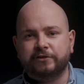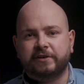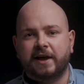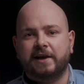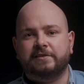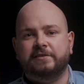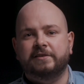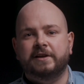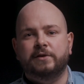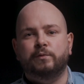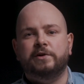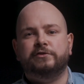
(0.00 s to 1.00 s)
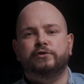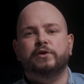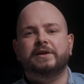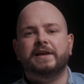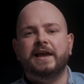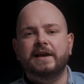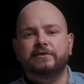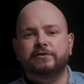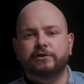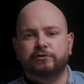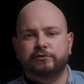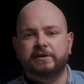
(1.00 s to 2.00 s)
section in which you
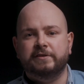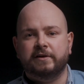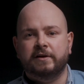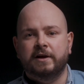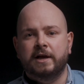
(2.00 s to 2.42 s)
engage your reader